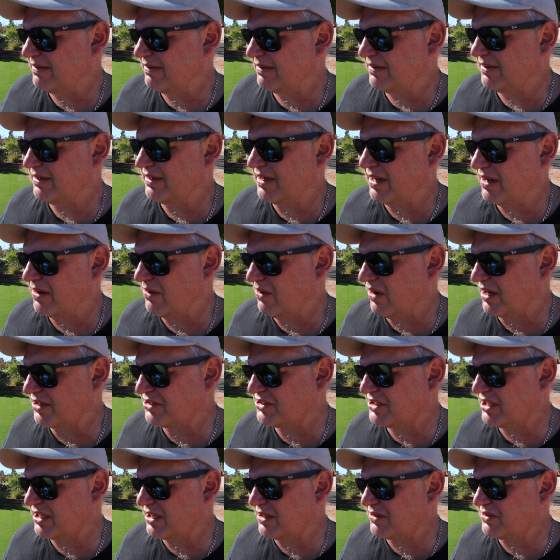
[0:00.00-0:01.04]
you know, like
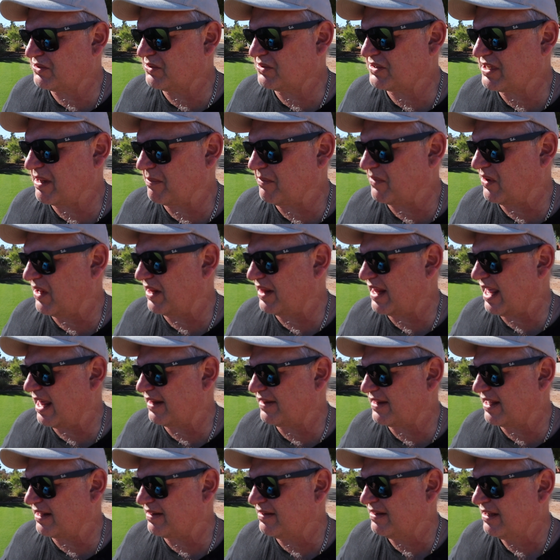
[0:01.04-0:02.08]
chickens or something like that,
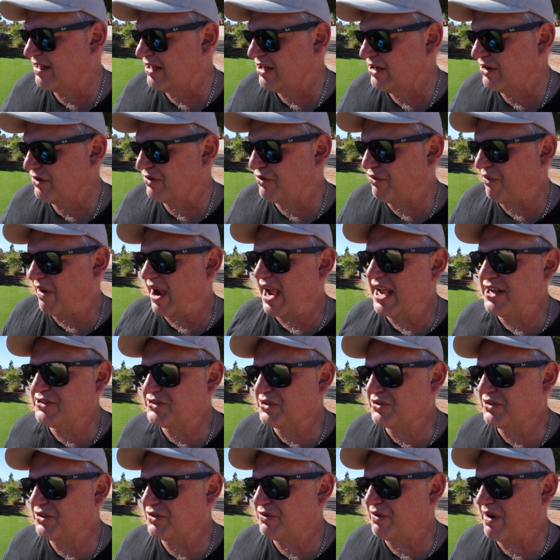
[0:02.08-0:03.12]
that graze
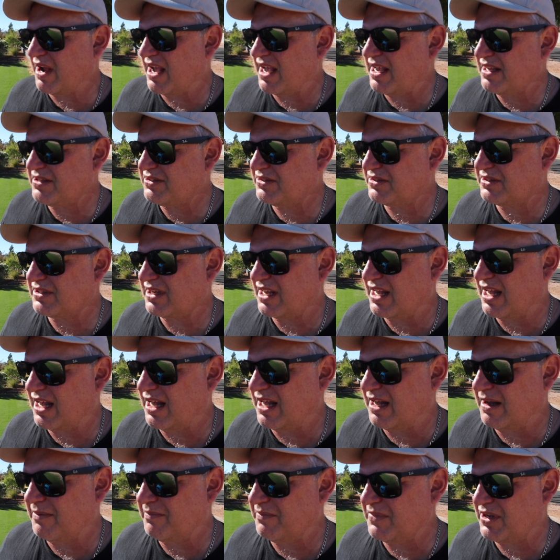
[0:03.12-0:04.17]
on your grass,
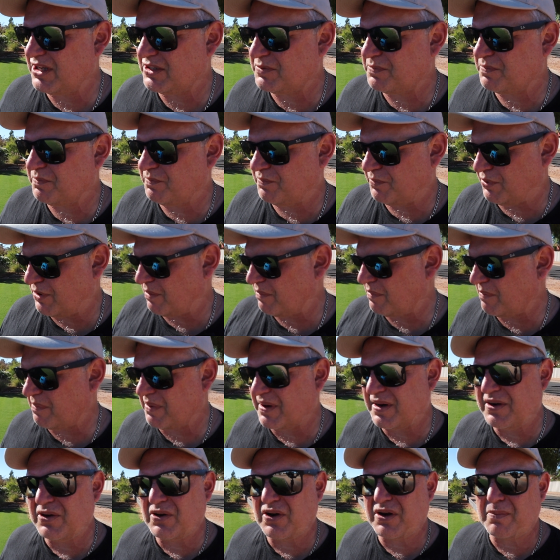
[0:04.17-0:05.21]
it's
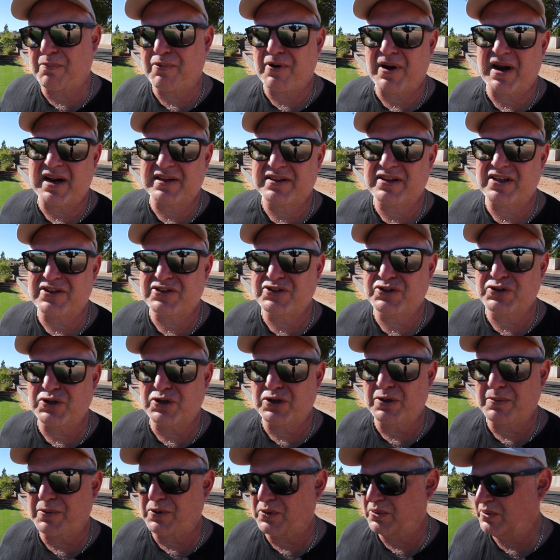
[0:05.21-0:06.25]
probably not a product that's
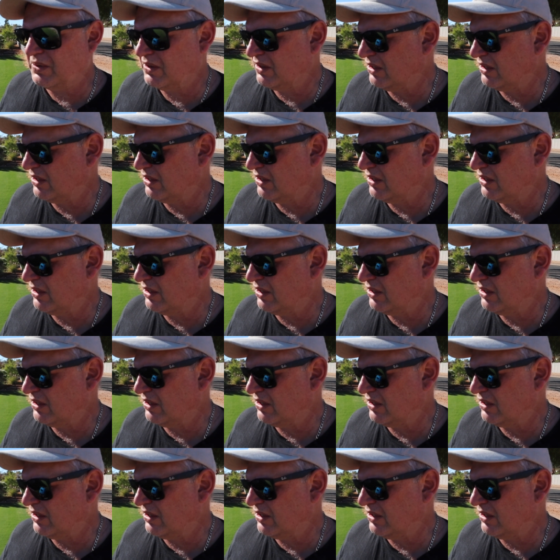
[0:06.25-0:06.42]
suitable